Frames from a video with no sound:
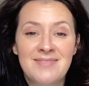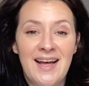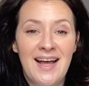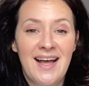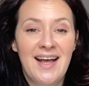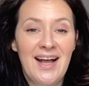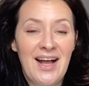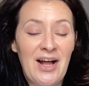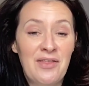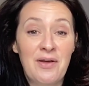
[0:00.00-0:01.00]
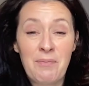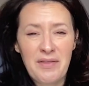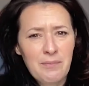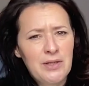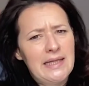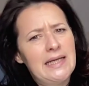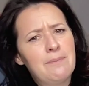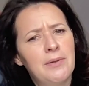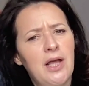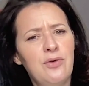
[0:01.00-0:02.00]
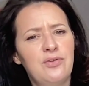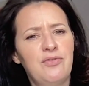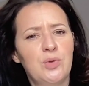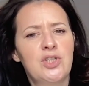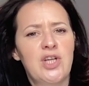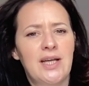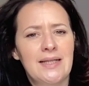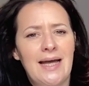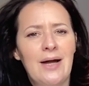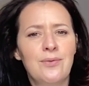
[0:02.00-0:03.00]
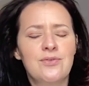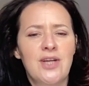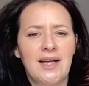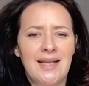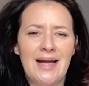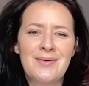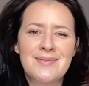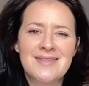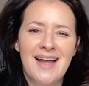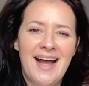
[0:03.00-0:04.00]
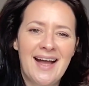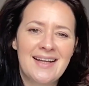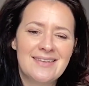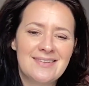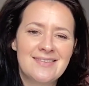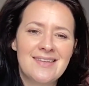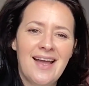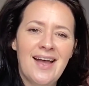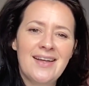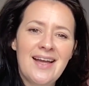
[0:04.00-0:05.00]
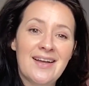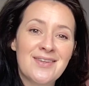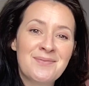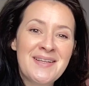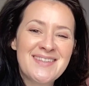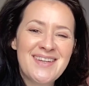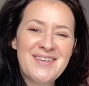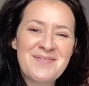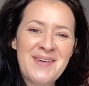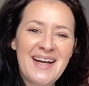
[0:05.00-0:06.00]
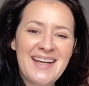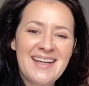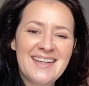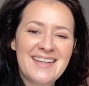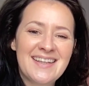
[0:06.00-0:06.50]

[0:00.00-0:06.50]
I'll probably put a link below, so if you want to check it out, and yeah, speak soon. Bye.